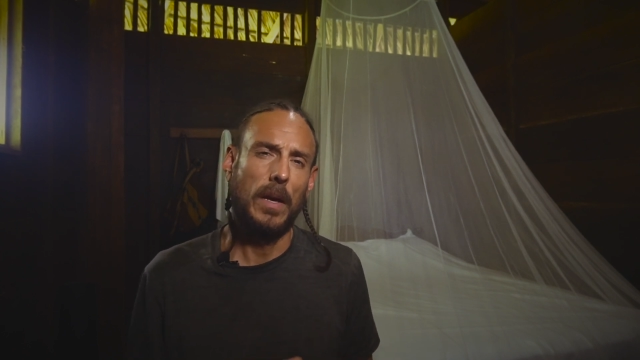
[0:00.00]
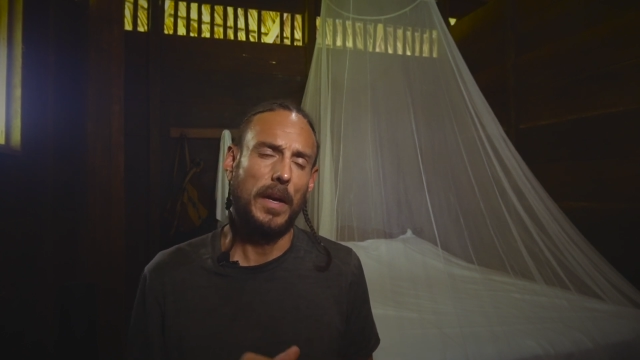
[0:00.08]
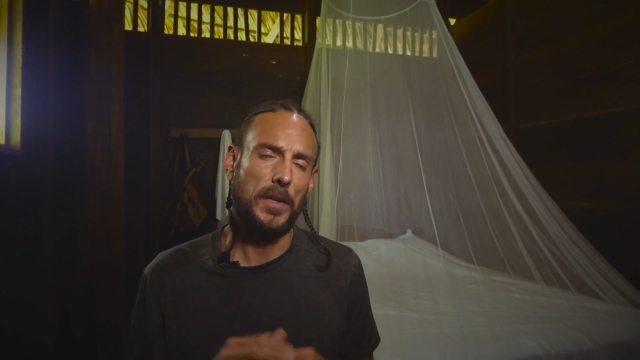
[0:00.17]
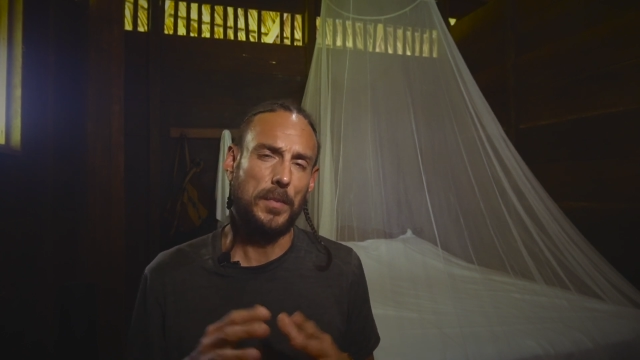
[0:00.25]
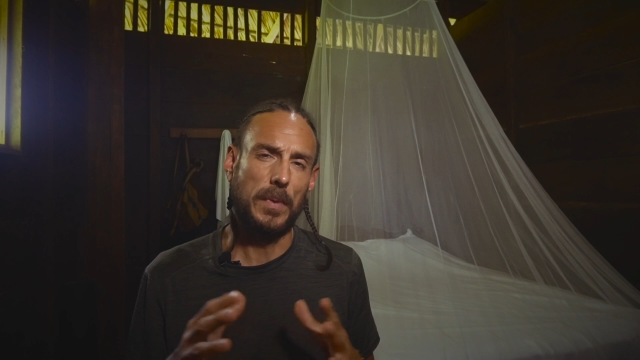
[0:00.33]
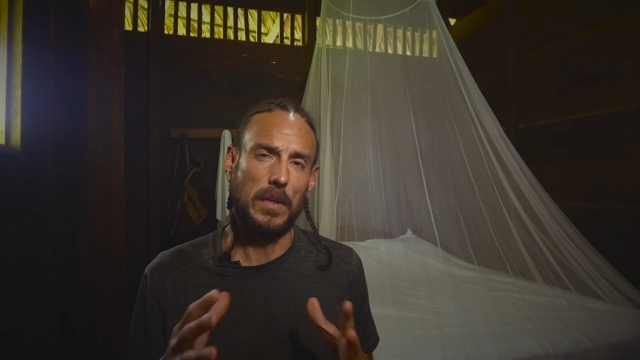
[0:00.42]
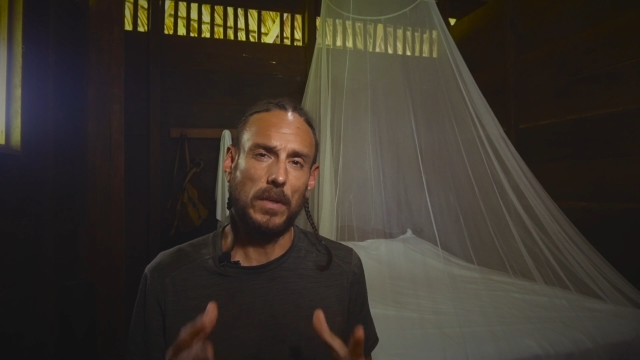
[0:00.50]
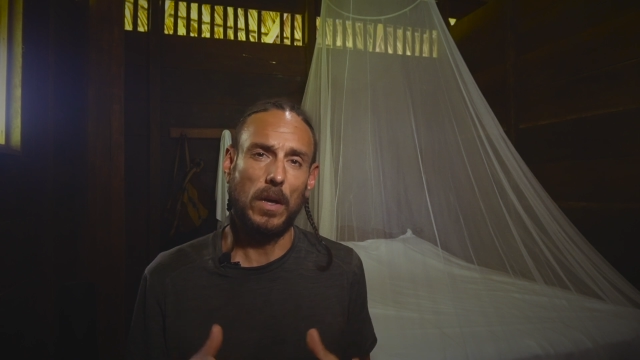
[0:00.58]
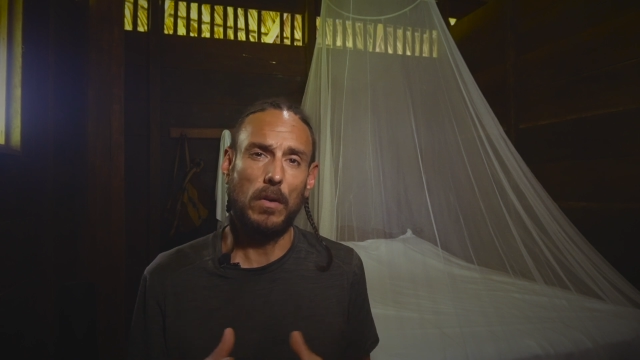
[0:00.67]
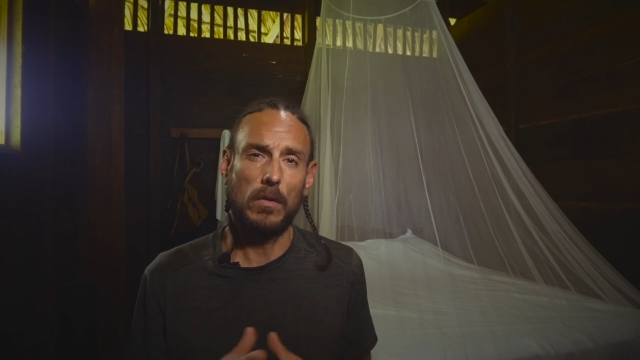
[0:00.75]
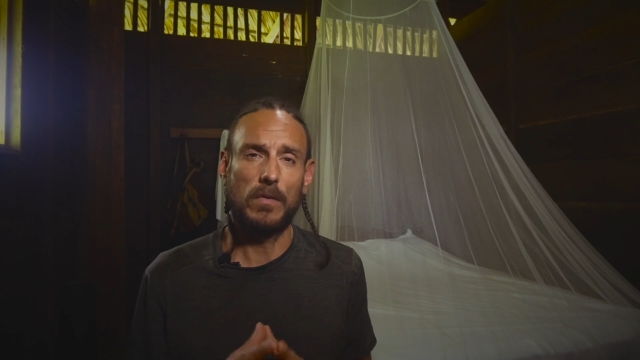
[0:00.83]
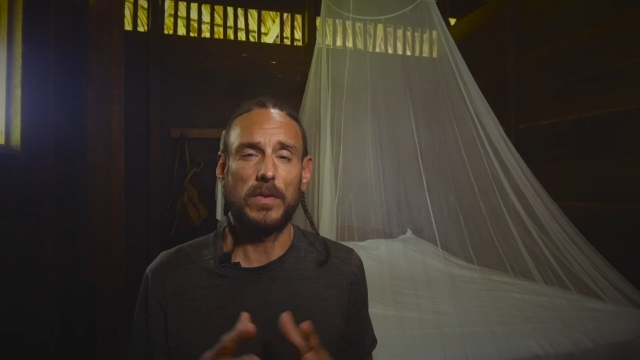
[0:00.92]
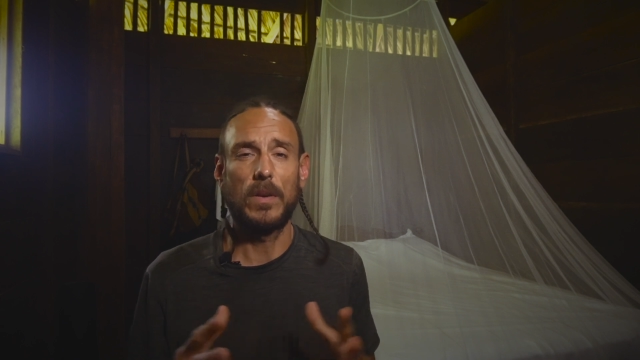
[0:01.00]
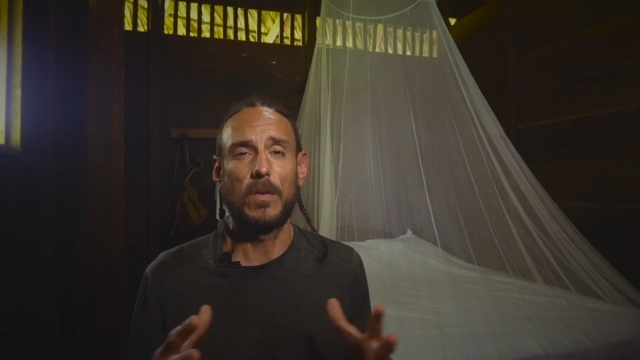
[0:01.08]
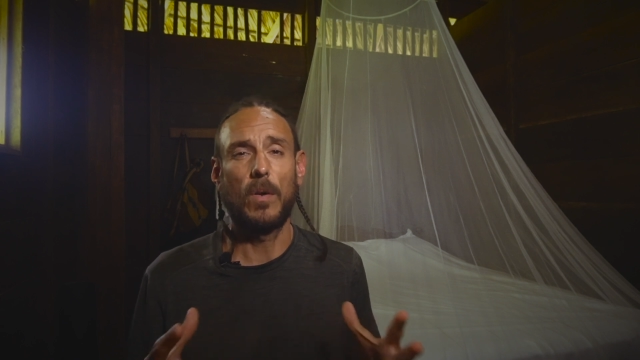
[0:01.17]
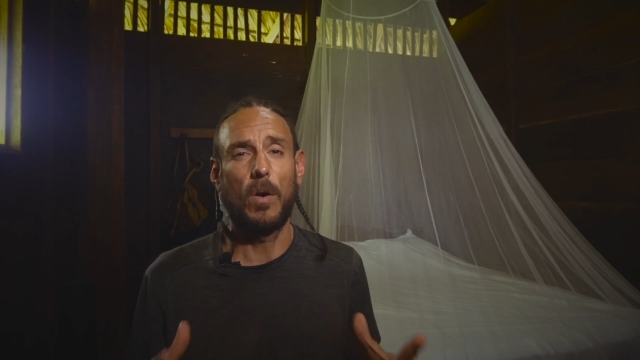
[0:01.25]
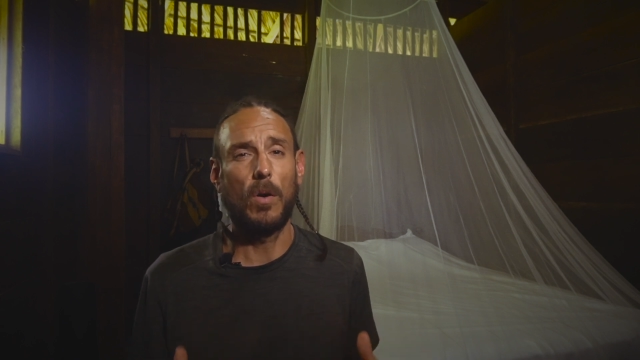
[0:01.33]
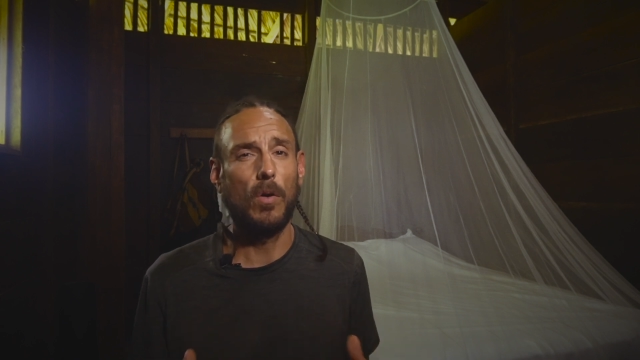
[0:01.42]
has been known for
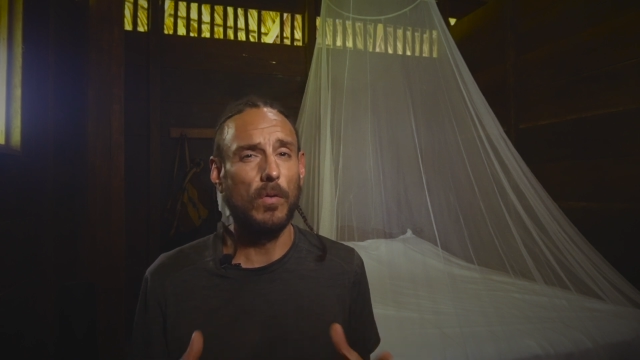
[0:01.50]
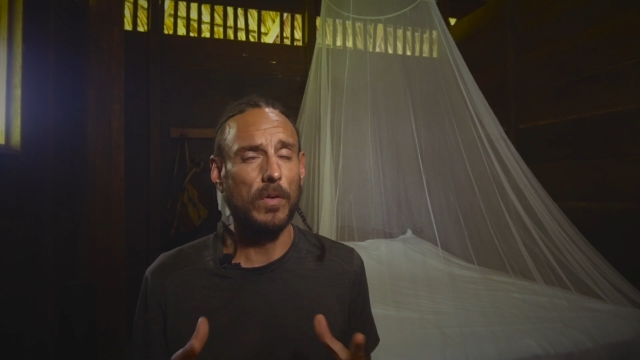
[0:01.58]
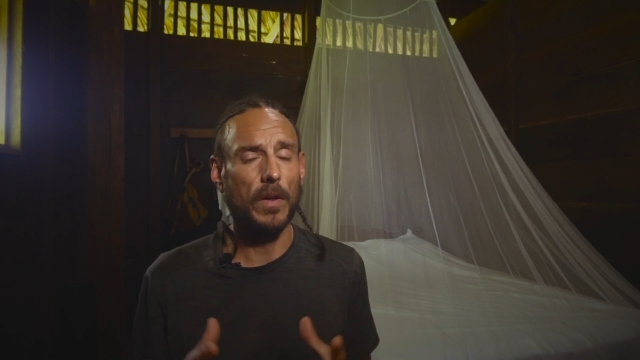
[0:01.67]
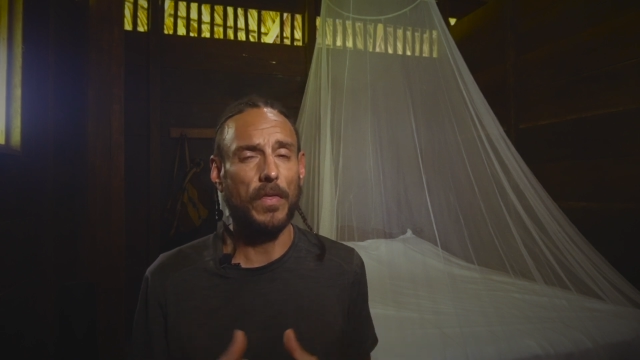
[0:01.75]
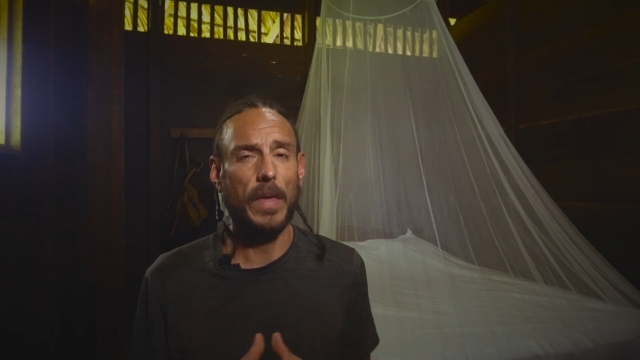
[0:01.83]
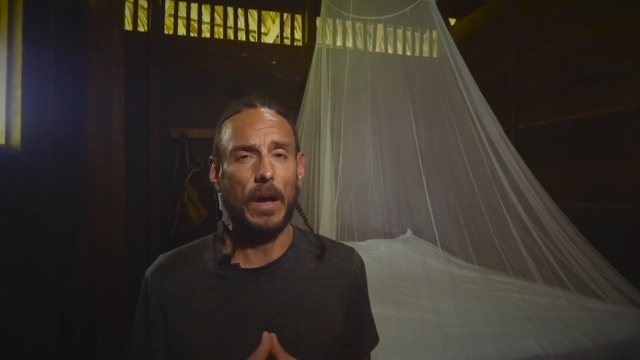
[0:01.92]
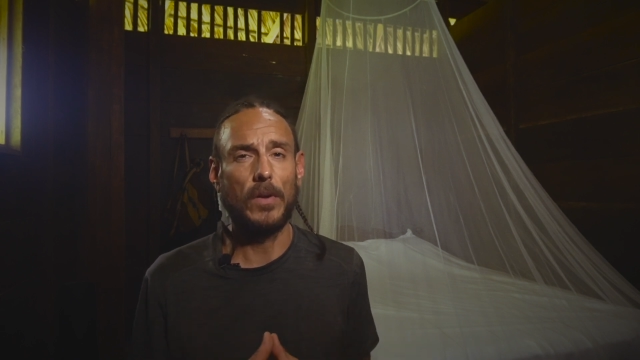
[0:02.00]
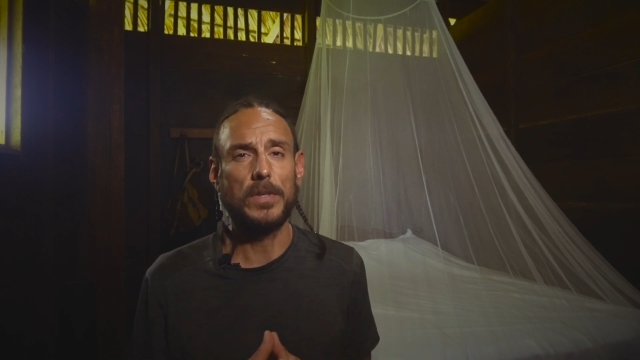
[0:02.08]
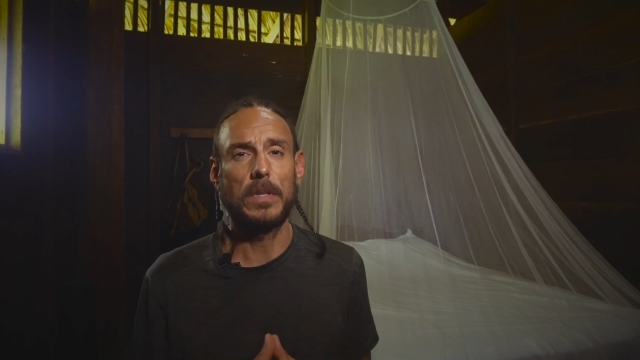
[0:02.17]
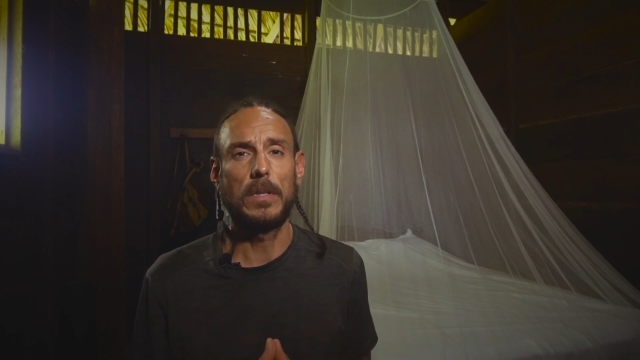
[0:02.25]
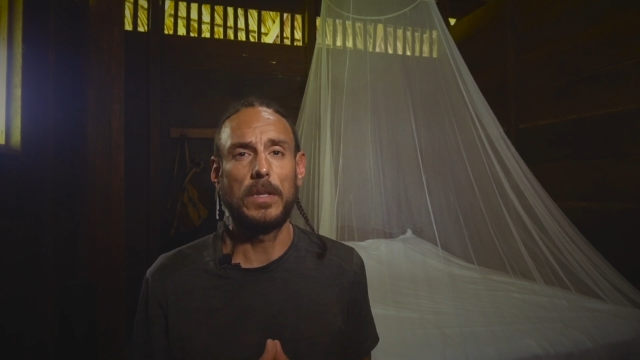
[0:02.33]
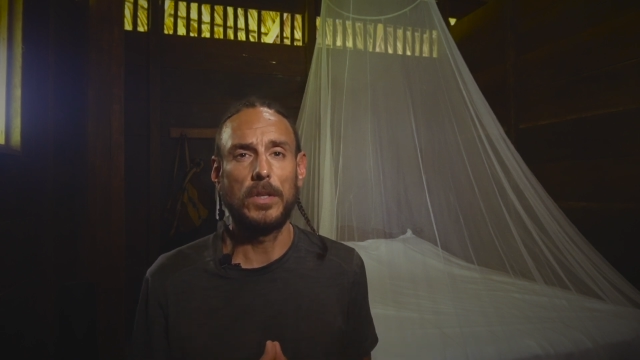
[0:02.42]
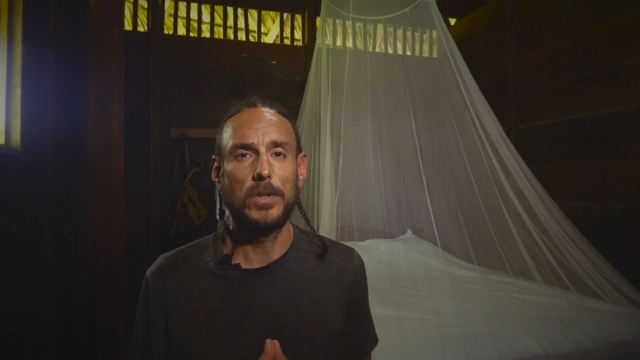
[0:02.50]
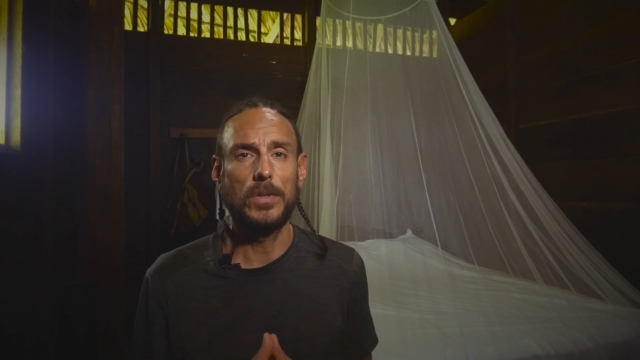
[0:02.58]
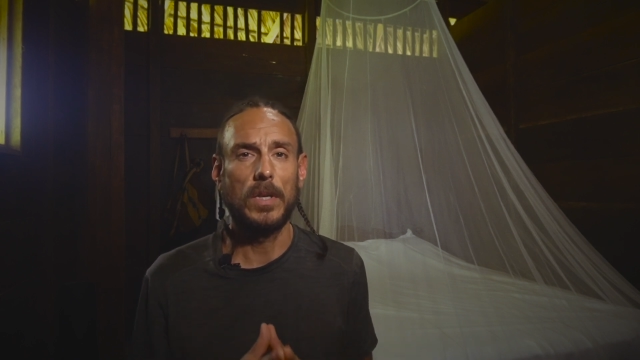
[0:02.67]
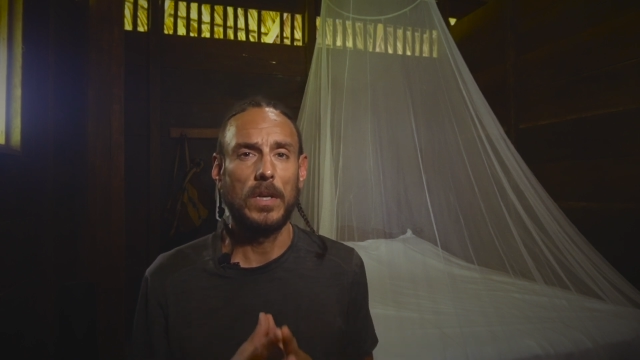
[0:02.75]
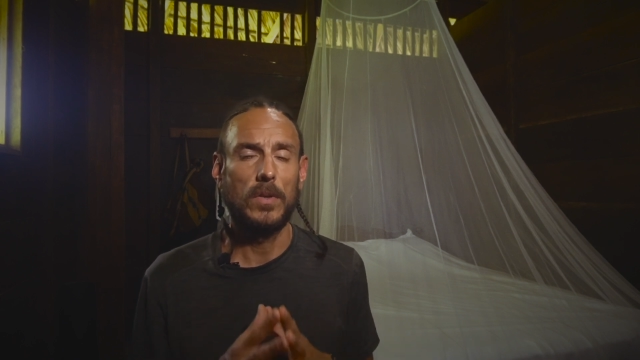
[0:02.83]
over 1,000 years